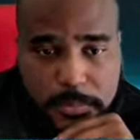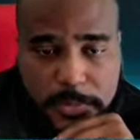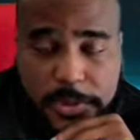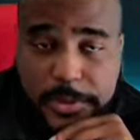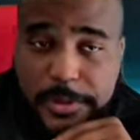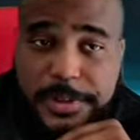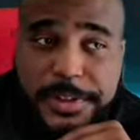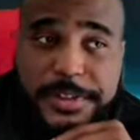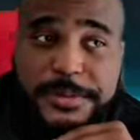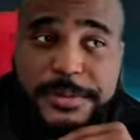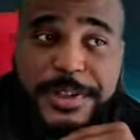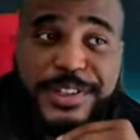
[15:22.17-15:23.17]
So at this
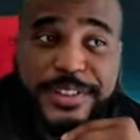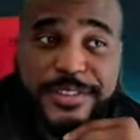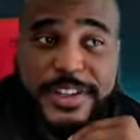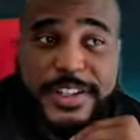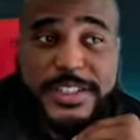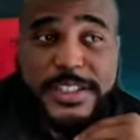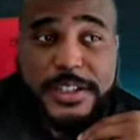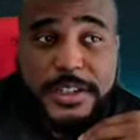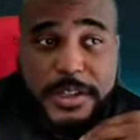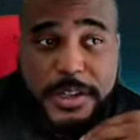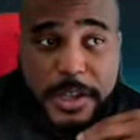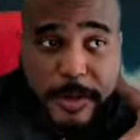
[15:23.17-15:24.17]
rate, if I see
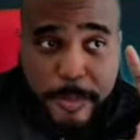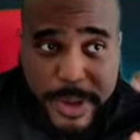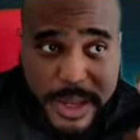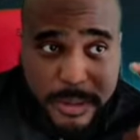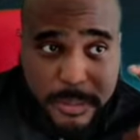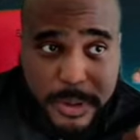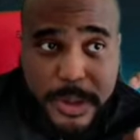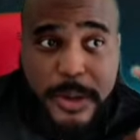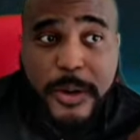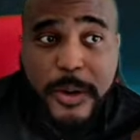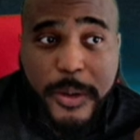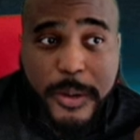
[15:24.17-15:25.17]
a baby
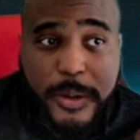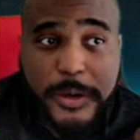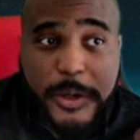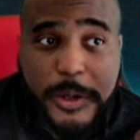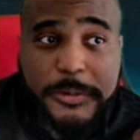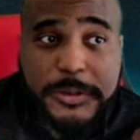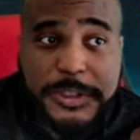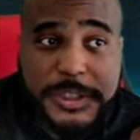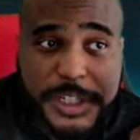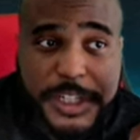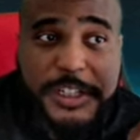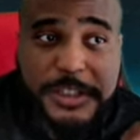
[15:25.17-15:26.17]
or a ghost,
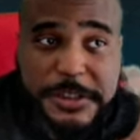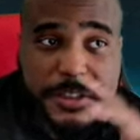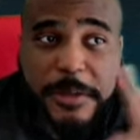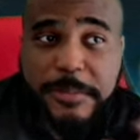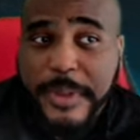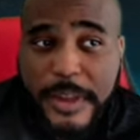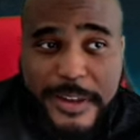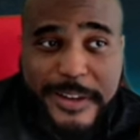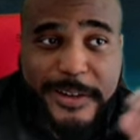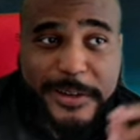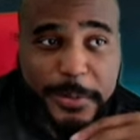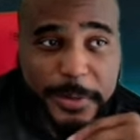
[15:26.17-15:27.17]
it's something
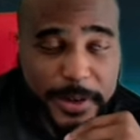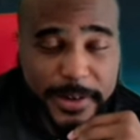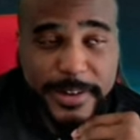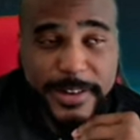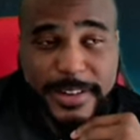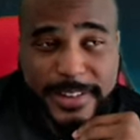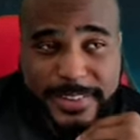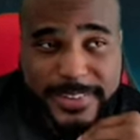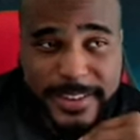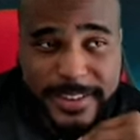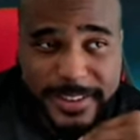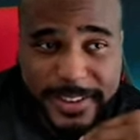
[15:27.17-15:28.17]
included. It's
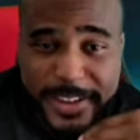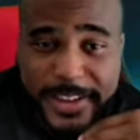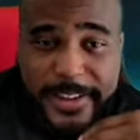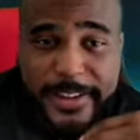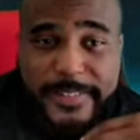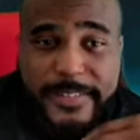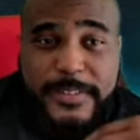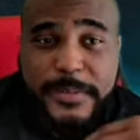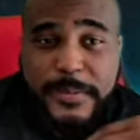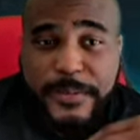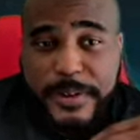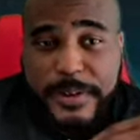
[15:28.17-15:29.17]
like, at this
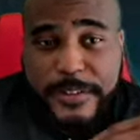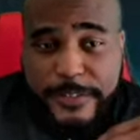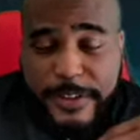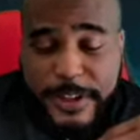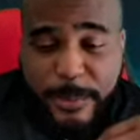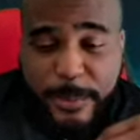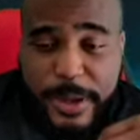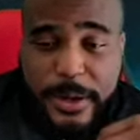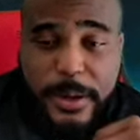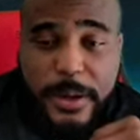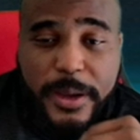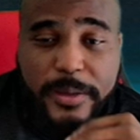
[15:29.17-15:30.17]
rate, they ain't made it
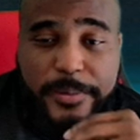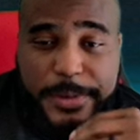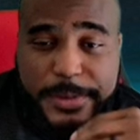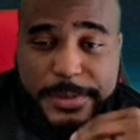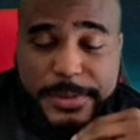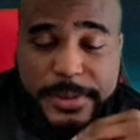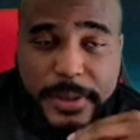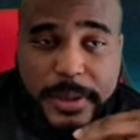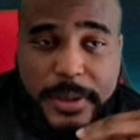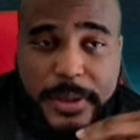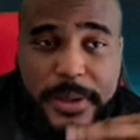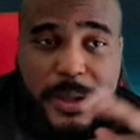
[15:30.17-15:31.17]
obvious.
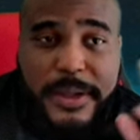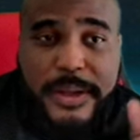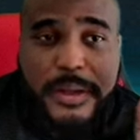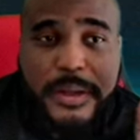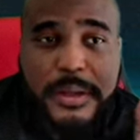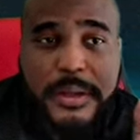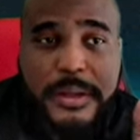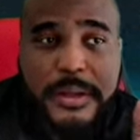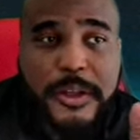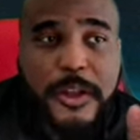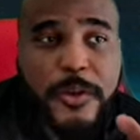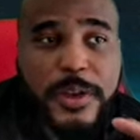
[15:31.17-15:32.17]
And
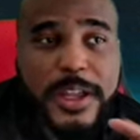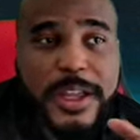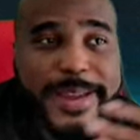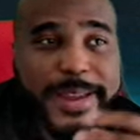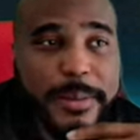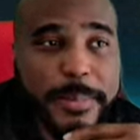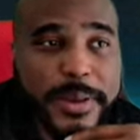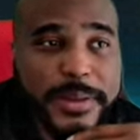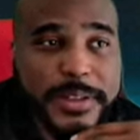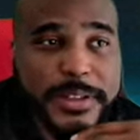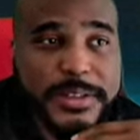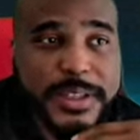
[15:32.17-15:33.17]
the only thing I hate about
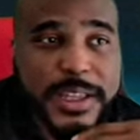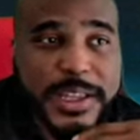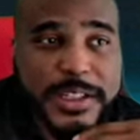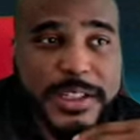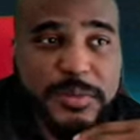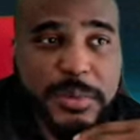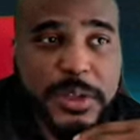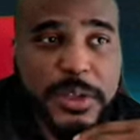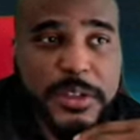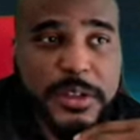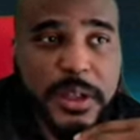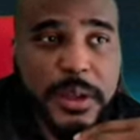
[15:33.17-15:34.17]
these things, because
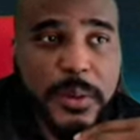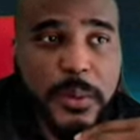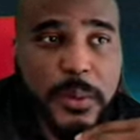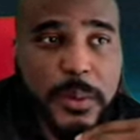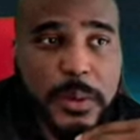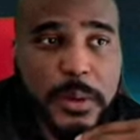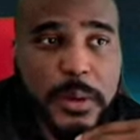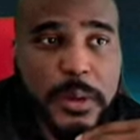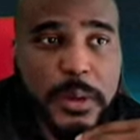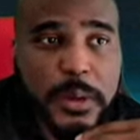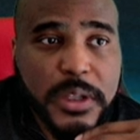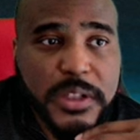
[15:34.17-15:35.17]
now
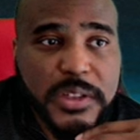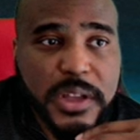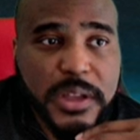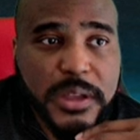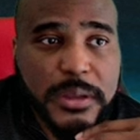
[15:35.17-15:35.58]
it's like,